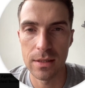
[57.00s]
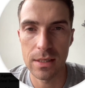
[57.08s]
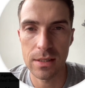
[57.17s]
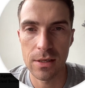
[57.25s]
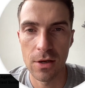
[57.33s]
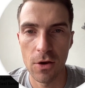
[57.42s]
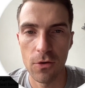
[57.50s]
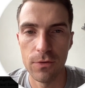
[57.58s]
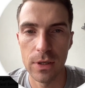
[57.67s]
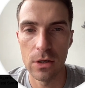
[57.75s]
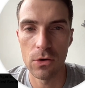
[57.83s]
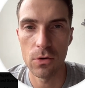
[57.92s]
This
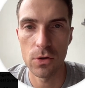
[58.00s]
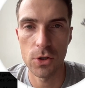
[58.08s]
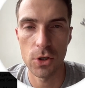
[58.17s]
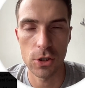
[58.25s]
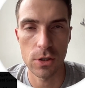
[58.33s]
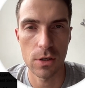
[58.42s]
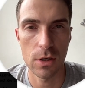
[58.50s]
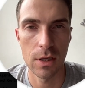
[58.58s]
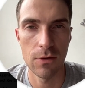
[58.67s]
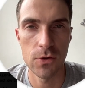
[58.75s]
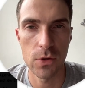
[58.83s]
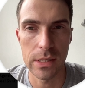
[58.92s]
video just
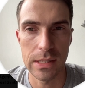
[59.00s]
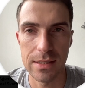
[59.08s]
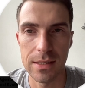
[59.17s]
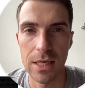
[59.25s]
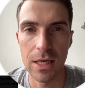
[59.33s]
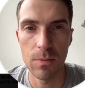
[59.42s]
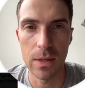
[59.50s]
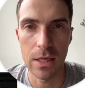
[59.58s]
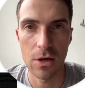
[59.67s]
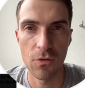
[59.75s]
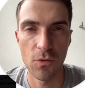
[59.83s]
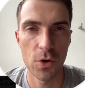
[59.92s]
gives you a sneak peek
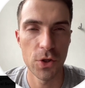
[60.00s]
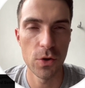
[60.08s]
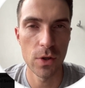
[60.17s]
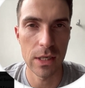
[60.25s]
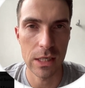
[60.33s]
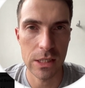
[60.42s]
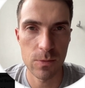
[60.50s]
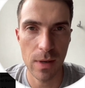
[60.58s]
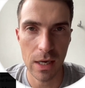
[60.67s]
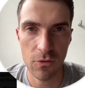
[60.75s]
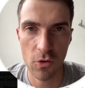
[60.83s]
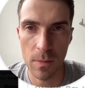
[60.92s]
of what you can
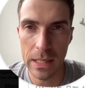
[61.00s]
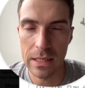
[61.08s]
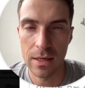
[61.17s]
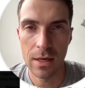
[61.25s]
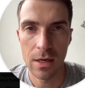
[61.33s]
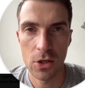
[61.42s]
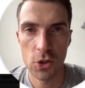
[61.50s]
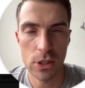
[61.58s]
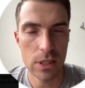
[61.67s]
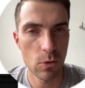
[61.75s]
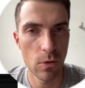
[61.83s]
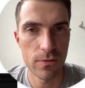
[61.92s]
expect from it,
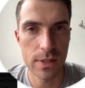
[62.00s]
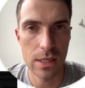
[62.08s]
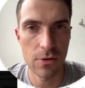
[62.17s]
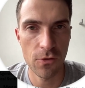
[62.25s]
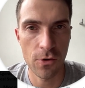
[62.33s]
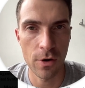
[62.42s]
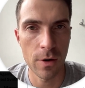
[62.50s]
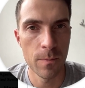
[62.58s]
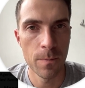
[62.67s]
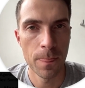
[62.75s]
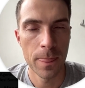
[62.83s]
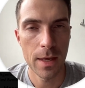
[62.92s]
just like we've seen for
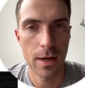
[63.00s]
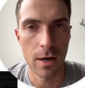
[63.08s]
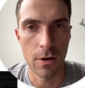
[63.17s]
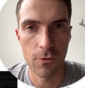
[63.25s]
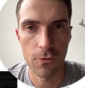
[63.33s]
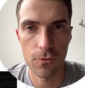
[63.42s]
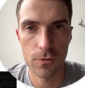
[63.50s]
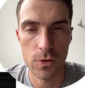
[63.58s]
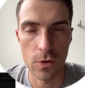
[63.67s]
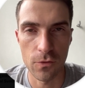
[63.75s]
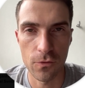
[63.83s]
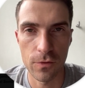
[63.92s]

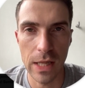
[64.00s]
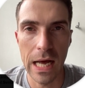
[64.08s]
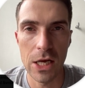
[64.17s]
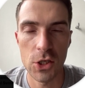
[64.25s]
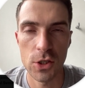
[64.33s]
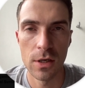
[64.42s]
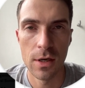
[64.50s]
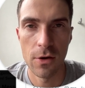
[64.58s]
sort of Flash